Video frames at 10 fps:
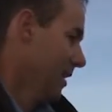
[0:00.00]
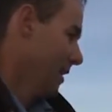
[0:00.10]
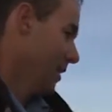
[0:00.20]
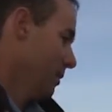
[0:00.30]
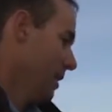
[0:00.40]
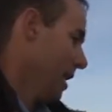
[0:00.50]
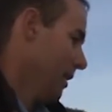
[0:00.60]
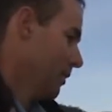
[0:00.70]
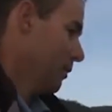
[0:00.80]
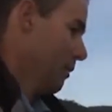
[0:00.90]
Here we go.
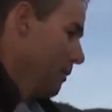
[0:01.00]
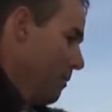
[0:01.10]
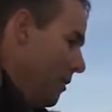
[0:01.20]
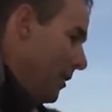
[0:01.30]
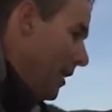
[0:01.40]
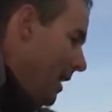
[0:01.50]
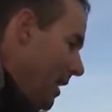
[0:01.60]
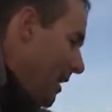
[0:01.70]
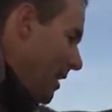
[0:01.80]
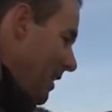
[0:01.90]
This is what we want.
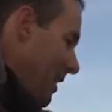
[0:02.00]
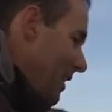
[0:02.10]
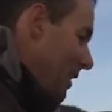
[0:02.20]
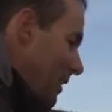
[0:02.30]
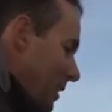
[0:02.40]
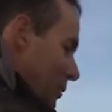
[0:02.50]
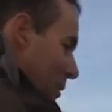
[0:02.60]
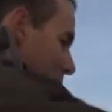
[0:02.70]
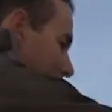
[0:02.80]
This is what we